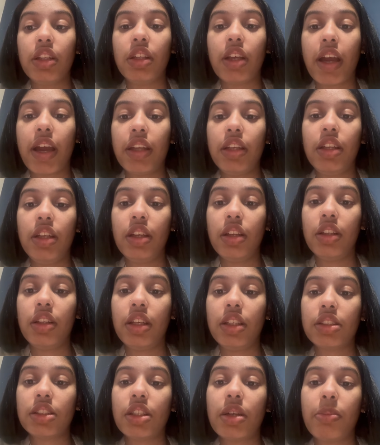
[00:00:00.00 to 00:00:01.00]
The idea
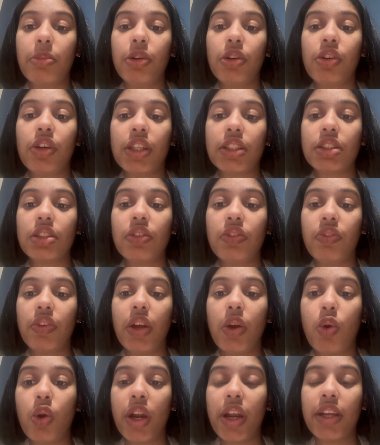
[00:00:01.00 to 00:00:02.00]
that some aggressive
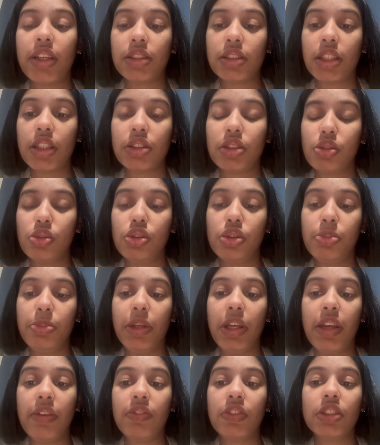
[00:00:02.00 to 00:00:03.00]
or antisocial
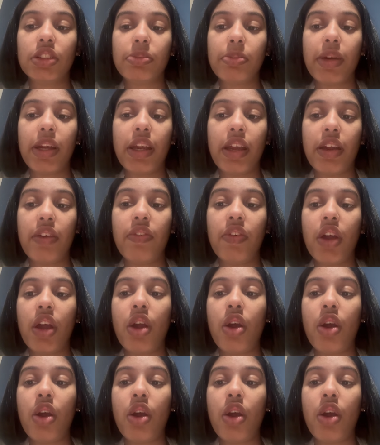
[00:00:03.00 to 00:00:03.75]
behaviors may have